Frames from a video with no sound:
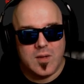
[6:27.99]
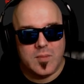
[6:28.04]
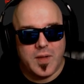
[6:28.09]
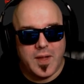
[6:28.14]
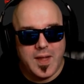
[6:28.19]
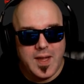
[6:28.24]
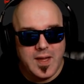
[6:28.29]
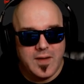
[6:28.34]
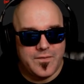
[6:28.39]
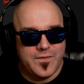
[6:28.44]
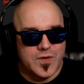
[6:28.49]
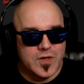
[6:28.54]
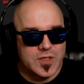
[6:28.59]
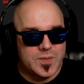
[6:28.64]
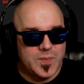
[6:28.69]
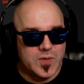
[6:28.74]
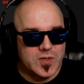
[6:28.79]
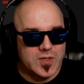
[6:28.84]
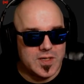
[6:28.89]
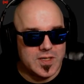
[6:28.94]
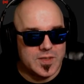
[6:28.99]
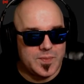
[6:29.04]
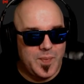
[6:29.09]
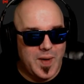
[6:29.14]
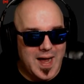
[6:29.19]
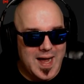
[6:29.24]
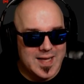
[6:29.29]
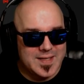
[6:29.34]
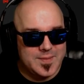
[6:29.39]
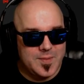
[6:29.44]
Playing in first person is
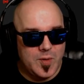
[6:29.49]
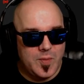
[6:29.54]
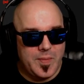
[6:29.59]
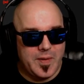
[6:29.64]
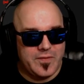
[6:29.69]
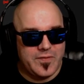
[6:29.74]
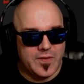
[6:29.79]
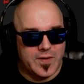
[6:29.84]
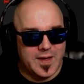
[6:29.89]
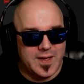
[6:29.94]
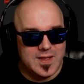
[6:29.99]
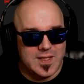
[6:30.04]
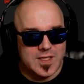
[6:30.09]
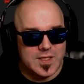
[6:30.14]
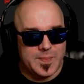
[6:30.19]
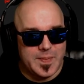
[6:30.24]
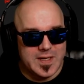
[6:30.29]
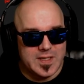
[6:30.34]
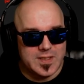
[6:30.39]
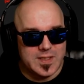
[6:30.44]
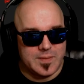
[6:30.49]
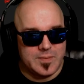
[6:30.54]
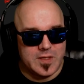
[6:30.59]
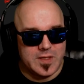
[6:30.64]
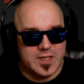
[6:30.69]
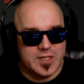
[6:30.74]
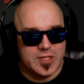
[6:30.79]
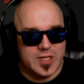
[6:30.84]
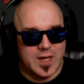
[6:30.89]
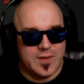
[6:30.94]
possible, but forget the space
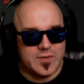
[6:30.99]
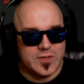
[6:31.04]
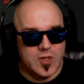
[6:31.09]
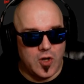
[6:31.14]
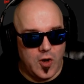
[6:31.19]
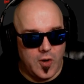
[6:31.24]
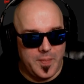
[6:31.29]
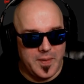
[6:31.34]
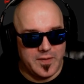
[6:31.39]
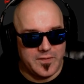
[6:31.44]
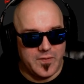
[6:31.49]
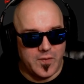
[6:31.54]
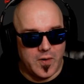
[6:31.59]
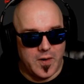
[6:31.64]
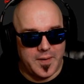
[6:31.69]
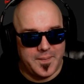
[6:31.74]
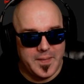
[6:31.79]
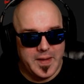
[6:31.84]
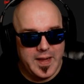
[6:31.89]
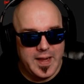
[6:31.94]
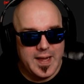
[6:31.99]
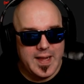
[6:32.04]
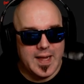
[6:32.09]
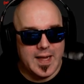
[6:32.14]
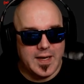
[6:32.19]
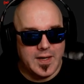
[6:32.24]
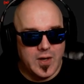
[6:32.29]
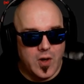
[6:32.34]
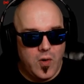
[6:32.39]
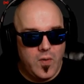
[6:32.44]
simulation I was hoping for.
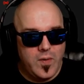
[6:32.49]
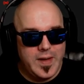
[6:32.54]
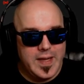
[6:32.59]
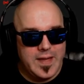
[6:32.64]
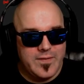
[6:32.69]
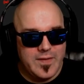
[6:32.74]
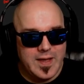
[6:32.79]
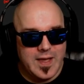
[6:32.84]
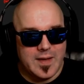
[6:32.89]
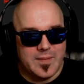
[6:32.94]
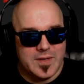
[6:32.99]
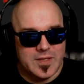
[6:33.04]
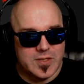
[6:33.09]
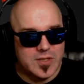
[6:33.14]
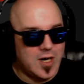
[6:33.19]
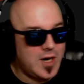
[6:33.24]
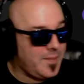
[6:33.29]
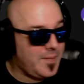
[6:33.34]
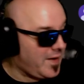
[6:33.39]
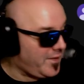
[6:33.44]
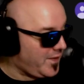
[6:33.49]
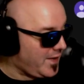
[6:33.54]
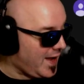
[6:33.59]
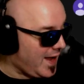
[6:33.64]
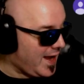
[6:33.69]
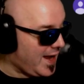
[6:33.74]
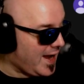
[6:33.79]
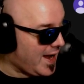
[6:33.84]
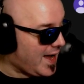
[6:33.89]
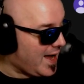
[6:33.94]
And don't even get me started about
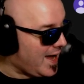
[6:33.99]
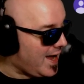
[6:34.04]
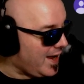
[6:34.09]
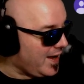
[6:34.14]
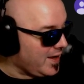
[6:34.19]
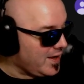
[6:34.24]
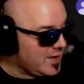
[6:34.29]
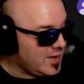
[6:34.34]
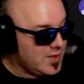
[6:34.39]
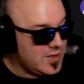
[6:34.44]
the AI.